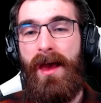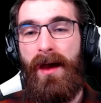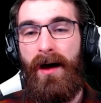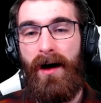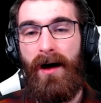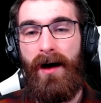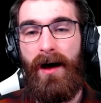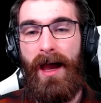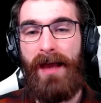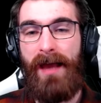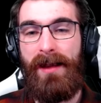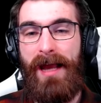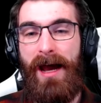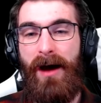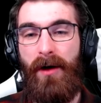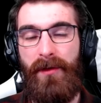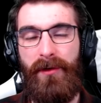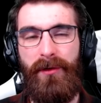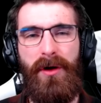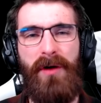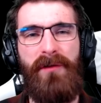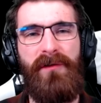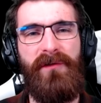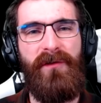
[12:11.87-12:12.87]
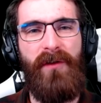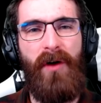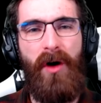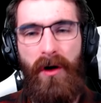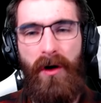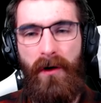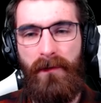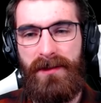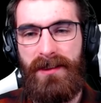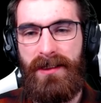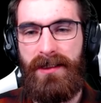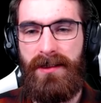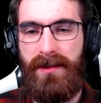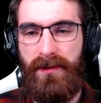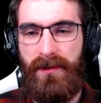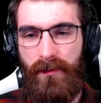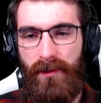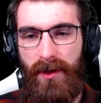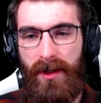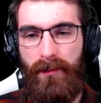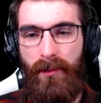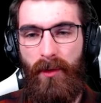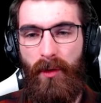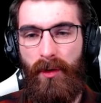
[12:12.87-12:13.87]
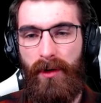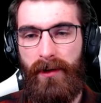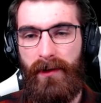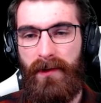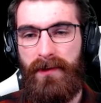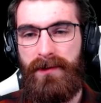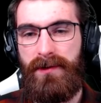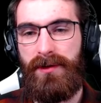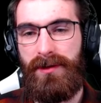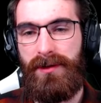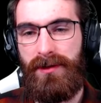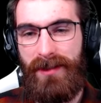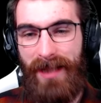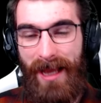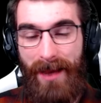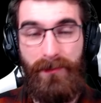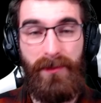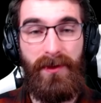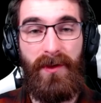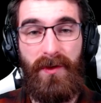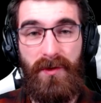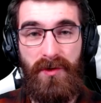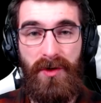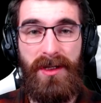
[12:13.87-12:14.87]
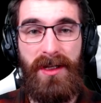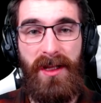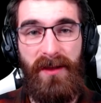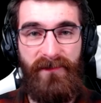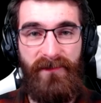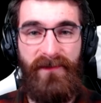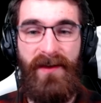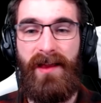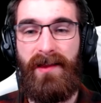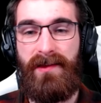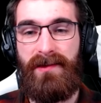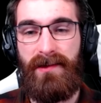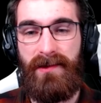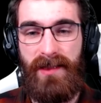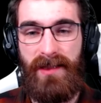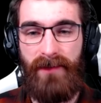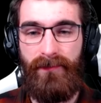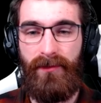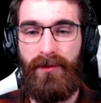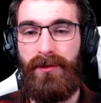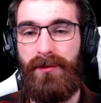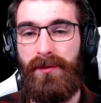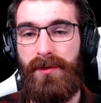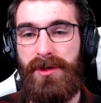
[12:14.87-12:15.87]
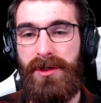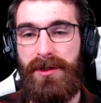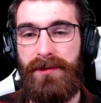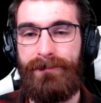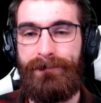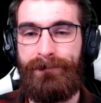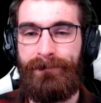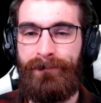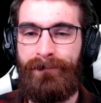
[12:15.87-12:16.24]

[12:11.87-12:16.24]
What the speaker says: and how they're evolved into the Grimhorns to demonstrate Hephaestus' evolution.